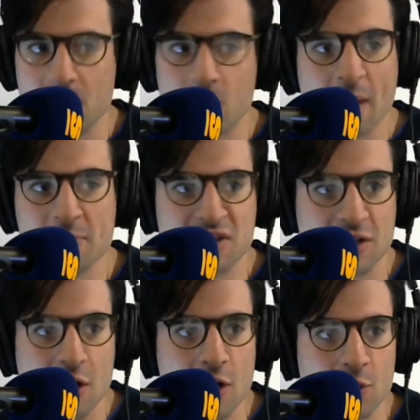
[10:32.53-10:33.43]
Robinson
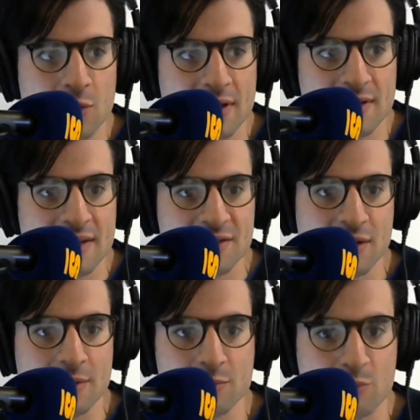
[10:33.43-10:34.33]
Cano is
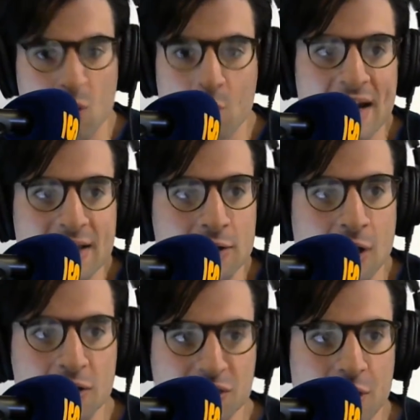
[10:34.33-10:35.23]
a perennial
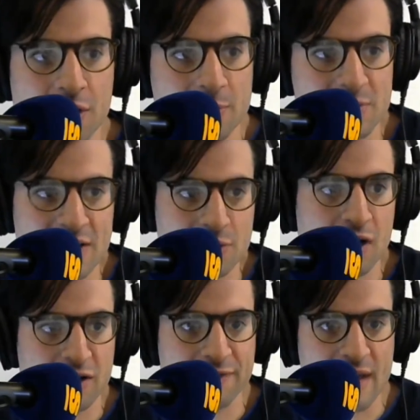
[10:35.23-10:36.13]
all-star and a potential
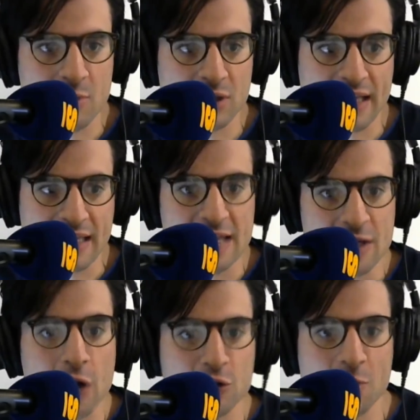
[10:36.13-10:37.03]
Hall of Famer. Like, he
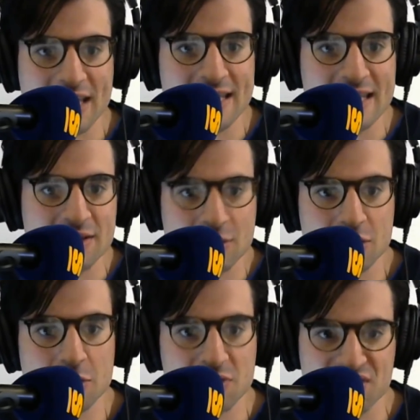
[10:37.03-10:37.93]
knows what he needs to
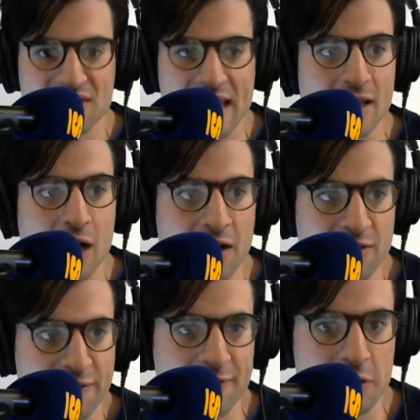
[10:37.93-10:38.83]
do to stay
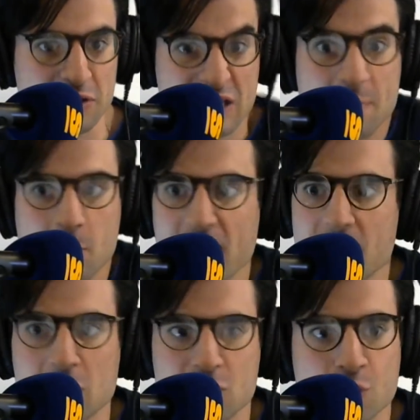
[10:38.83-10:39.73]
on the field. He's been one of
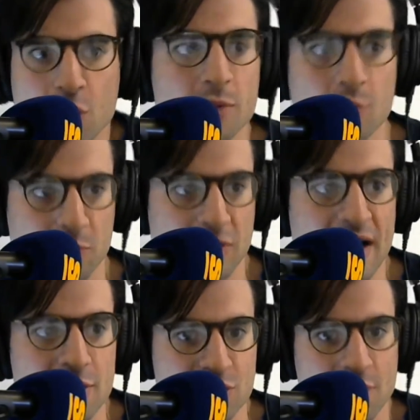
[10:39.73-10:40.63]
the most durable
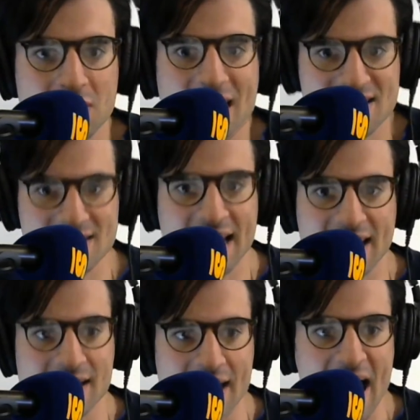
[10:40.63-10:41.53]
players over the last
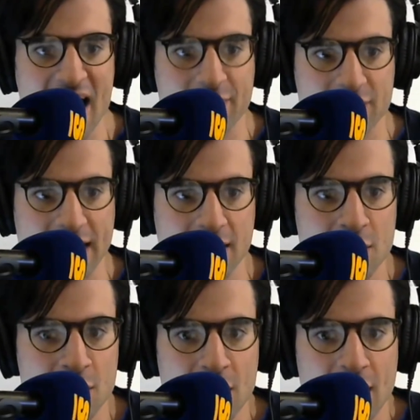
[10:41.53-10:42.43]
decade and a half. Like,
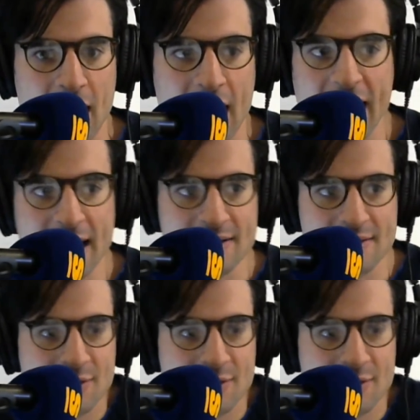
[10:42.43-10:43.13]
I